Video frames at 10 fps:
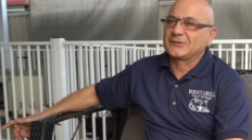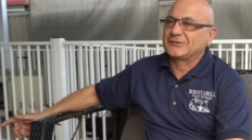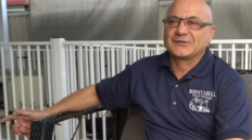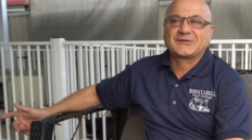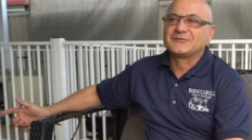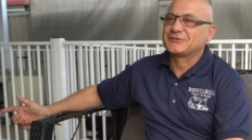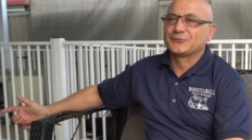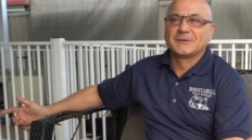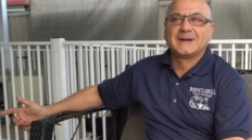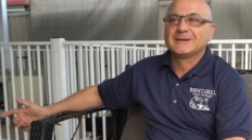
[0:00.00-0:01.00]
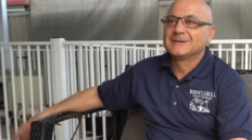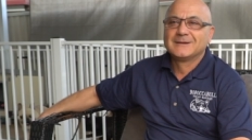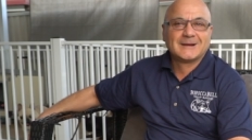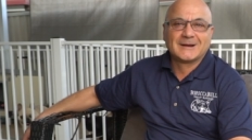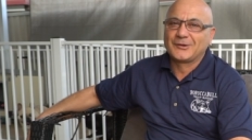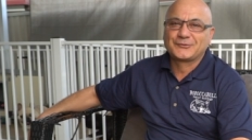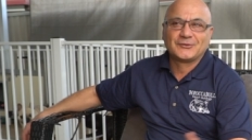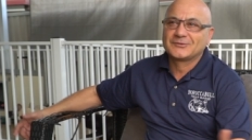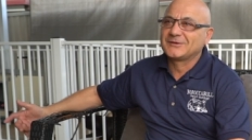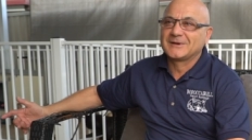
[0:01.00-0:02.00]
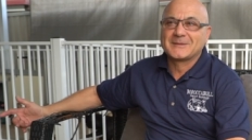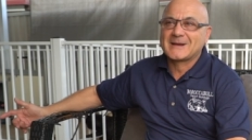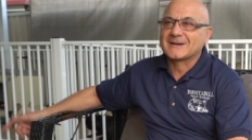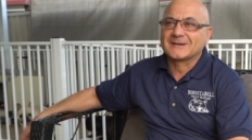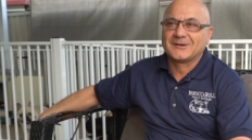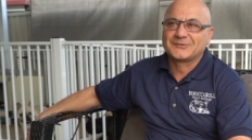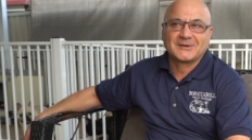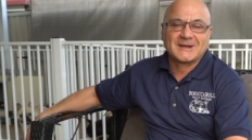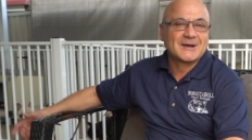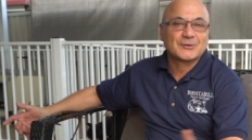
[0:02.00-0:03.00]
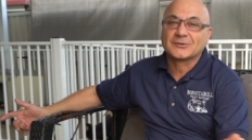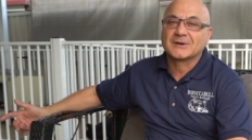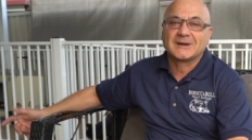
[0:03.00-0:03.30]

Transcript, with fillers: Just give us a ring, and I'll talk to you about it. I'll tell you how good it